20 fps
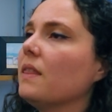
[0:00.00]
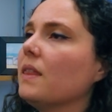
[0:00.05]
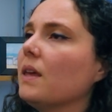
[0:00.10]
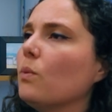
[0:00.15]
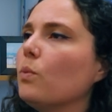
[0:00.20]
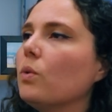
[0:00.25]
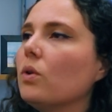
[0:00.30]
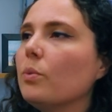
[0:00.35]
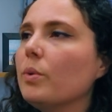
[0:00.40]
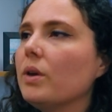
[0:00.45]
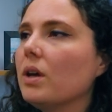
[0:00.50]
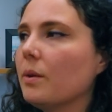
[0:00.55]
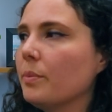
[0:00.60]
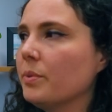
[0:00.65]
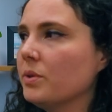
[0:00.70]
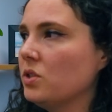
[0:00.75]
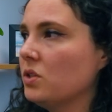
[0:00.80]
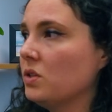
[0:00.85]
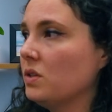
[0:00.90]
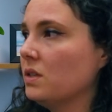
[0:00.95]
There will be
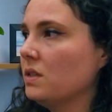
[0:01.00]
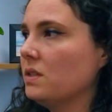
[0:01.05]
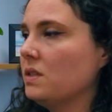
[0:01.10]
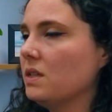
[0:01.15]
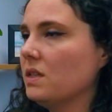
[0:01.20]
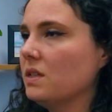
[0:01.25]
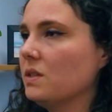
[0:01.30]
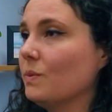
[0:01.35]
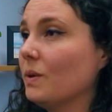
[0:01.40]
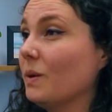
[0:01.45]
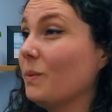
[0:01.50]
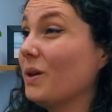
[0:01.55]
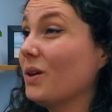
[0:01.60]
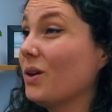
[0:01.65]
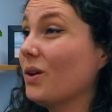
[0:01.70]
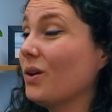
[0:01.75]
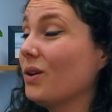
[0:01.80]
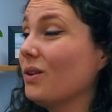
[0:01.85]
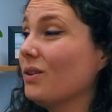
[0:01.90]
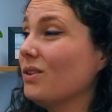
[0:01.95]
opportunities where we
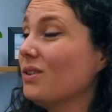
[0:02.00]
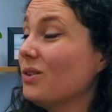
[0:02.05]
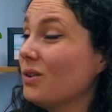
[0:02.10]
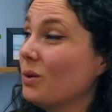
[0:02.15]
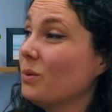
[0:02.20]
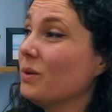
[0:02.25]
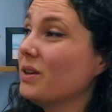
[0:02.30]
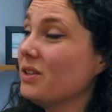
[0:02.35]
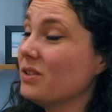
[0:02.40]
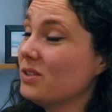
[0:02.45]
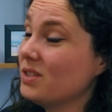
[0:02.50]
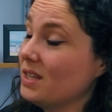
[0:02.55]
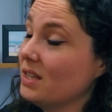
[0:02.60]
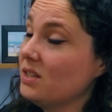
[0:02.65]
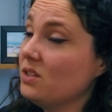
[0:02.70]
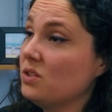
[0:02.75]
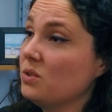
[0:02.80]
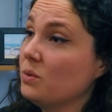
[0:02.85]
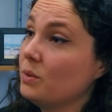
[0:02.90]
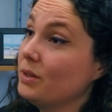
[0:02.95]
go, you know what, you
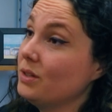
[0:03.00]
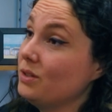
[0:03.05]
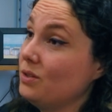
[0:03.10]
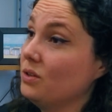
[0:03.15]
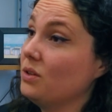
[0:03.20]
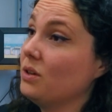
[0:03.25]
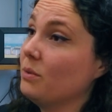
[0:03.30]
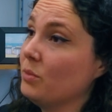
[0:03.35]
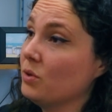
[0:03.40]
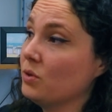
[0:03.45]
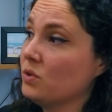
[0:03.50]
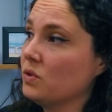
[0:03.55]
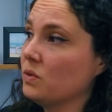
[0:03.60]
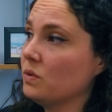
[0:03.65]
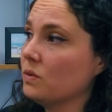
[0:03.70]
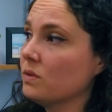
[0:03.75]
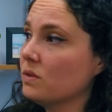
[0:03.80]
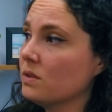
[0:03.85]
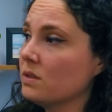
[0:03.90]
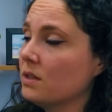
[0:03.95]
said you don't want to do
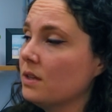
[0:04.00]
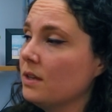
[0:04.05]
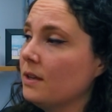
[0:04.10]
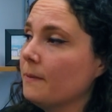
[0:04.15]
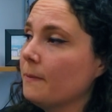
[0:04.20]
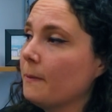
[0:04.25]
commercials,